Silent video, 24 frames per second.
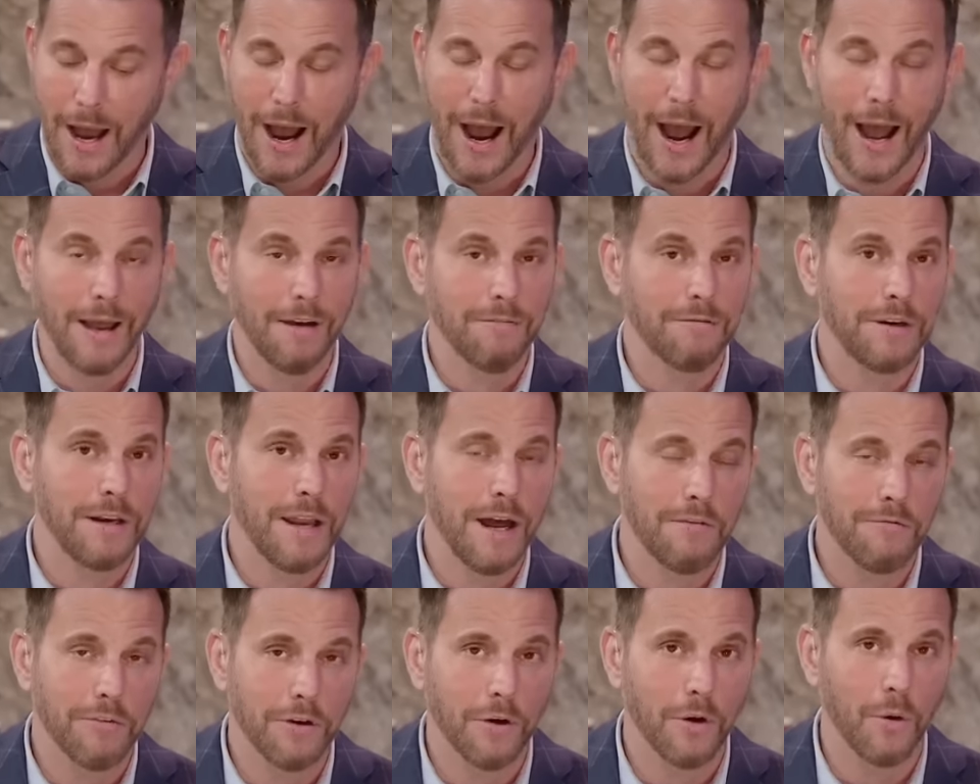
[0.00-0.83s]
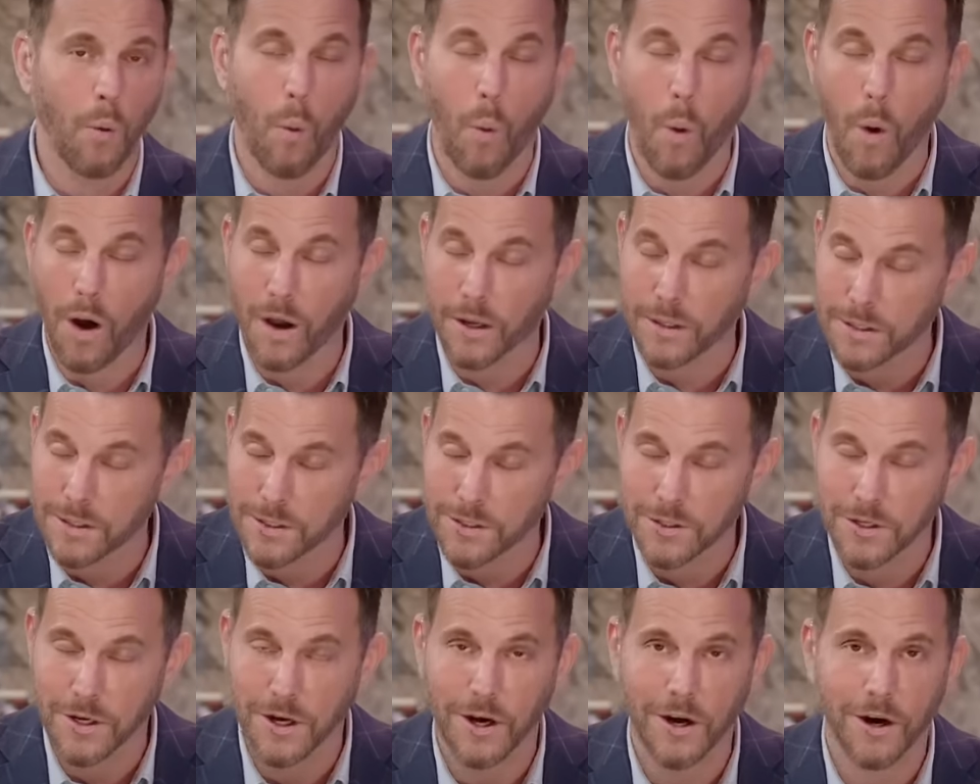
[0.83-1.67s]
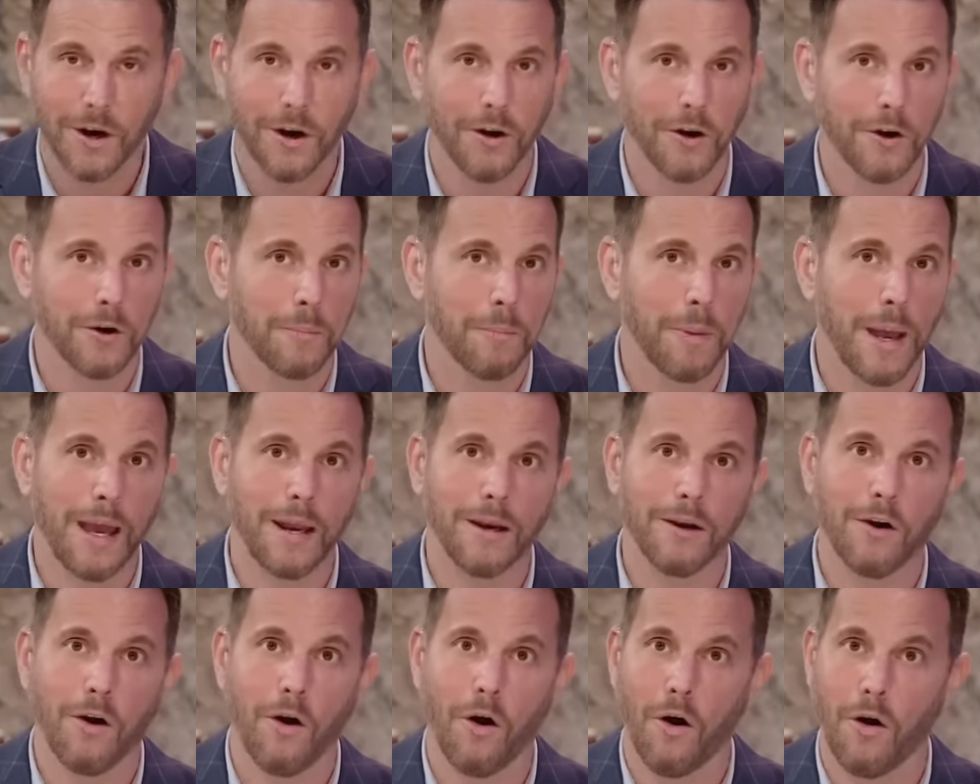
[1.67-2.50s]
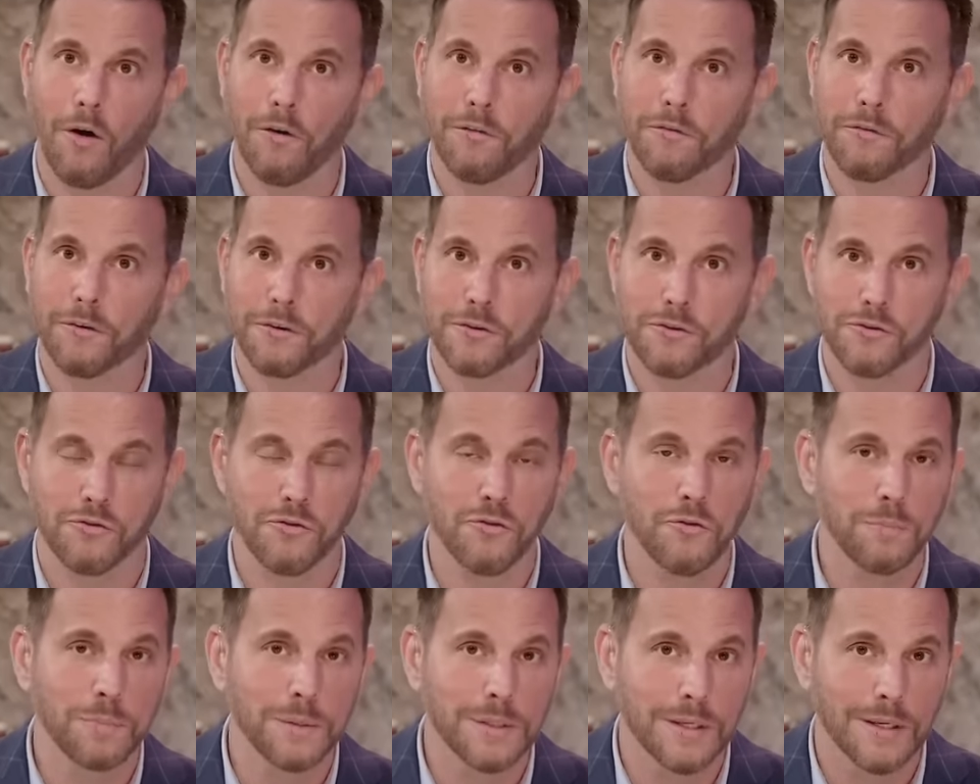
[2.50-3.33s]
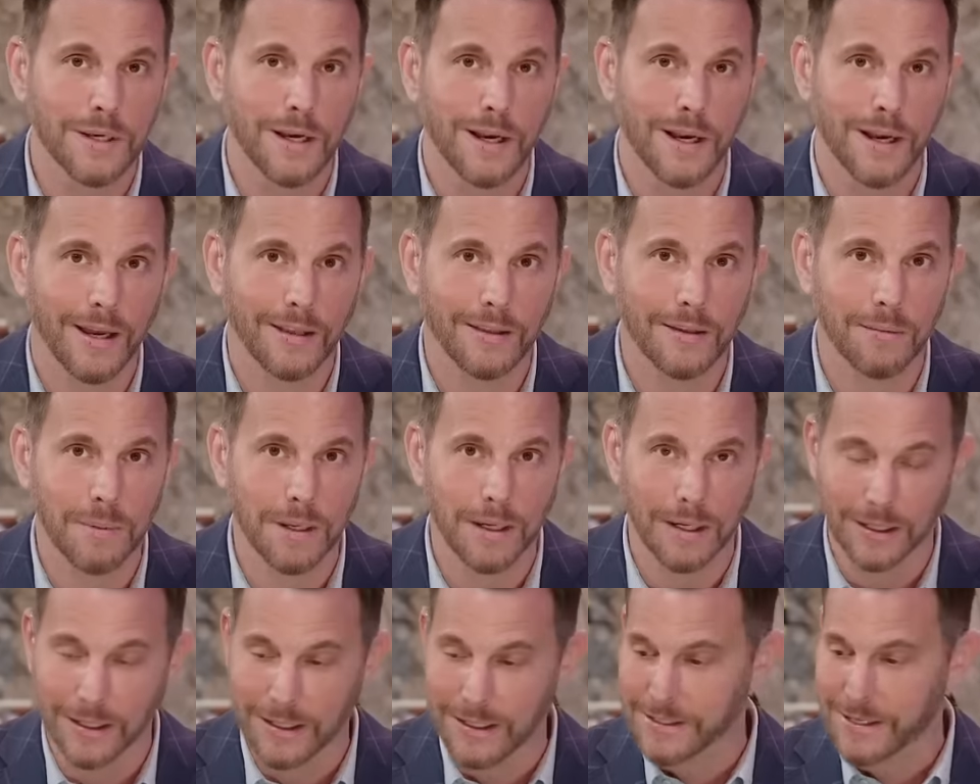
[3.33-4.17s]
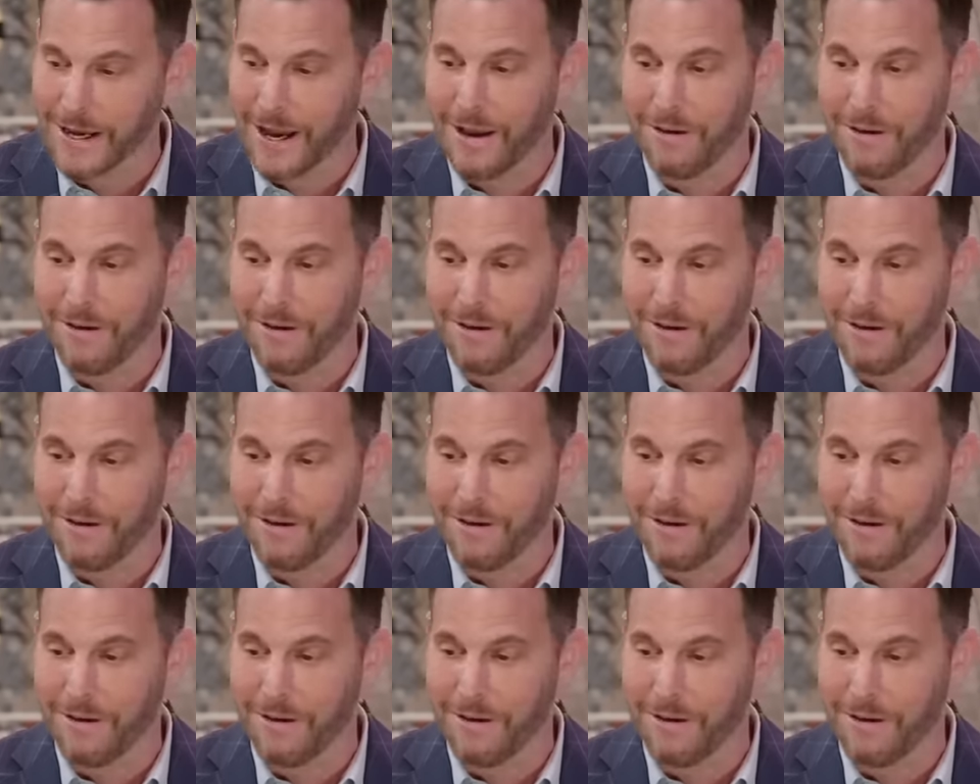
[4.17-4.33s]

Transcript: I have never once heard Ben call for troops in the Middle East.